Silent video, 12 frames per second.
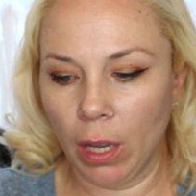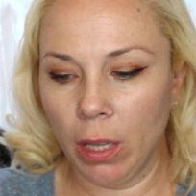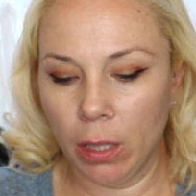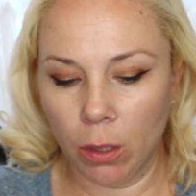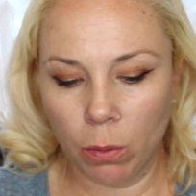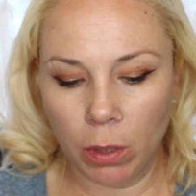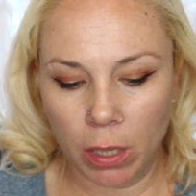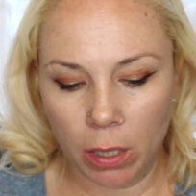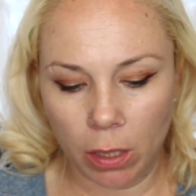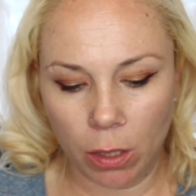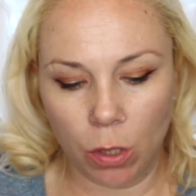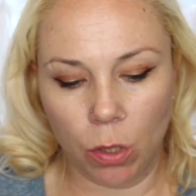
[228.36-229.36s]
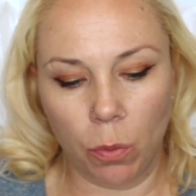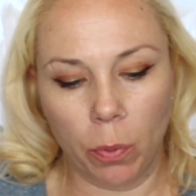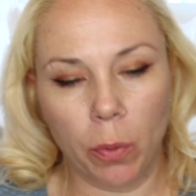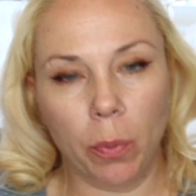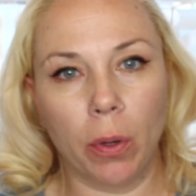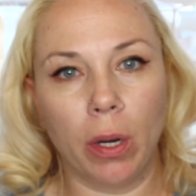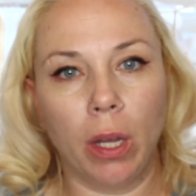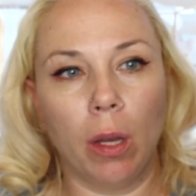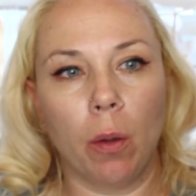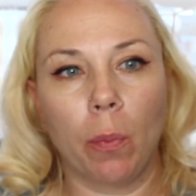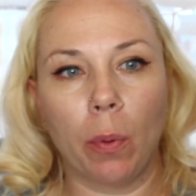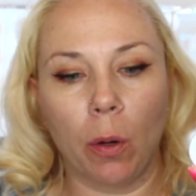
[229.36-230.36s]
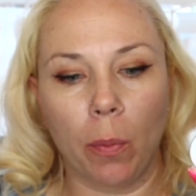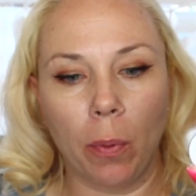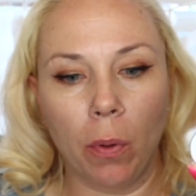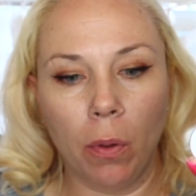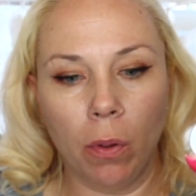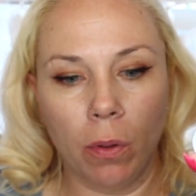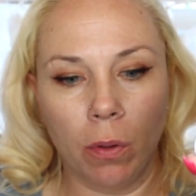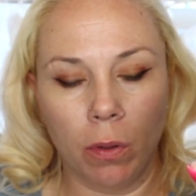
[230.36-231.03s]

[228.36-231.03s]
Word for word: and this one is a super pretty purple.